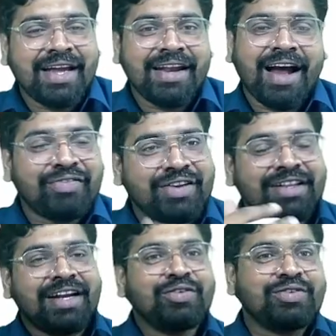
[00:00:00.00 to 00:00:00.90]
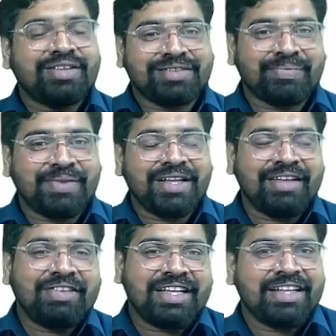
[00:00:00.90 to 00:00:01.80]
and after they do something, they
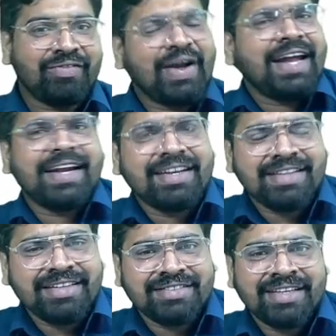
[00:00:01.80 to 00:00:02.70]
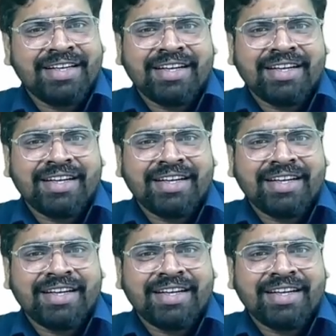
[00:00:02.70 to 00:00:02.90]
will think that why I did this.